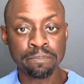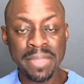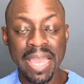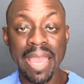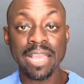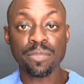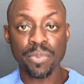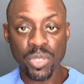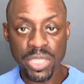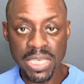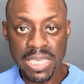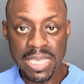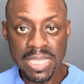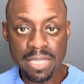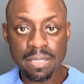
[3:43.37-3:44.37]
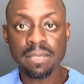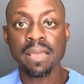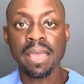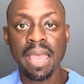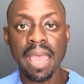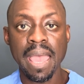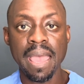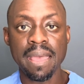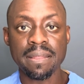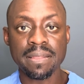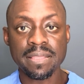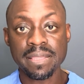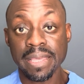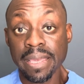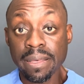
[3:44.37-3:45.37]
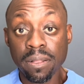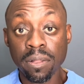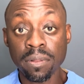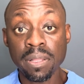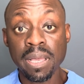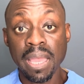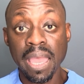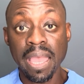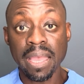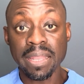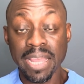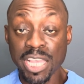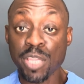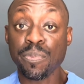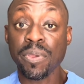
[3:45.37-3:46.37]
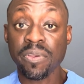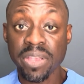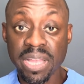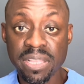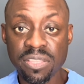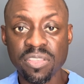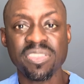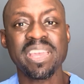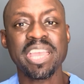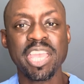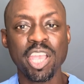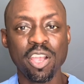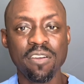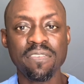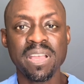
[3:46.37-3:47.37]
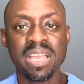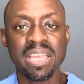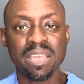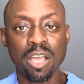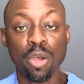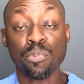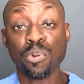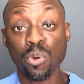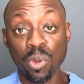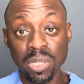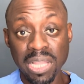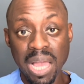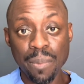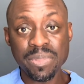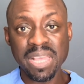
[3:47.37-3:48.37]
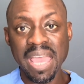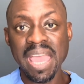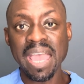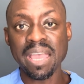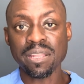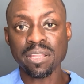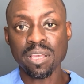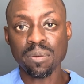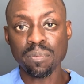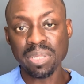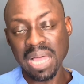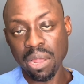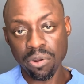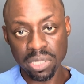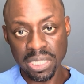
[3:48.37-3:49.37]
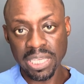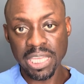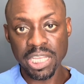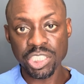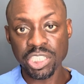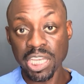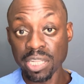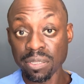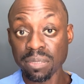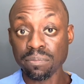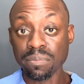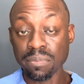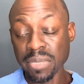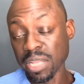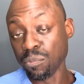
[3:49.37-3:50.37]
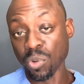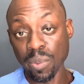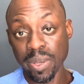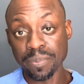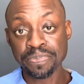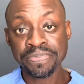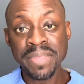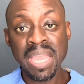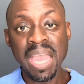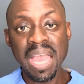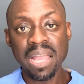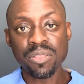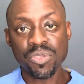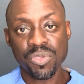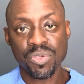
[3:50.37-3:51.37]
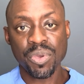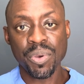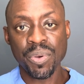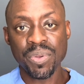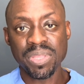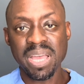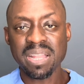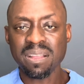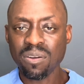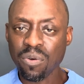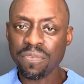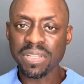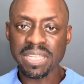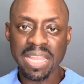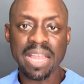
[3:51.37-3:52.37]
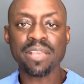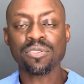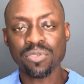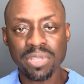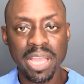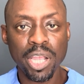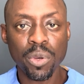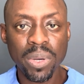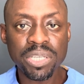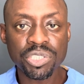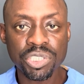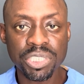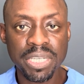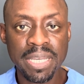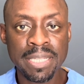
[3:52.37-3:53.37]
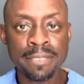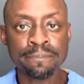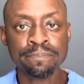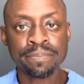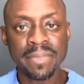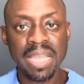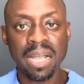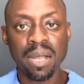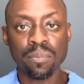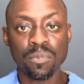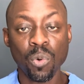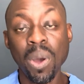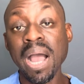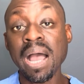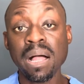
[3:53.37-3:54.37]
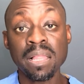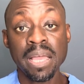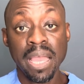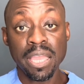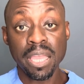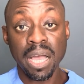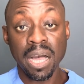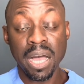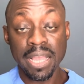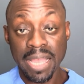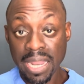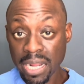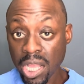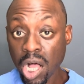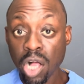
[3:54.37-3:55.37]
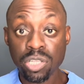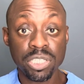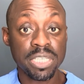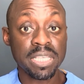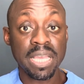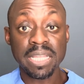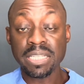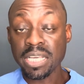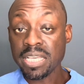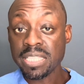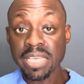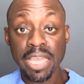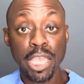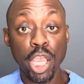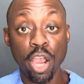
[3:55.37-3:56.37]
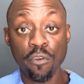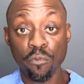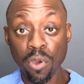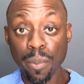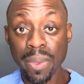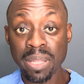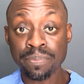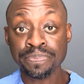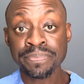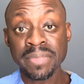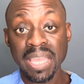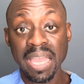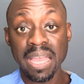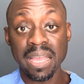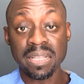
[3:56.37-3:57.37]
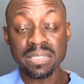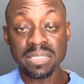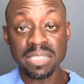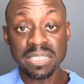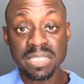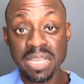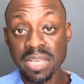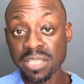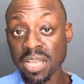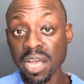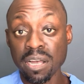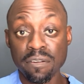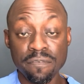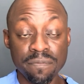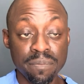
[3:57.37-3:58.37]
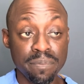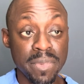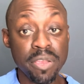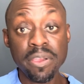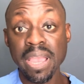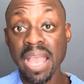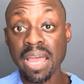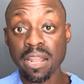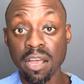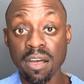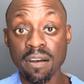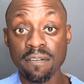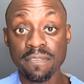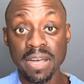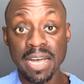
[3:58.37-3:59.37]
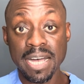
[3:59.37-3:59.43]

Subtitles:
expertise and skill and experience to take care of prolapse and bladder leakage in women. And so that hopefully that answers that question. While a gynecologist does take care of women and does a myriad of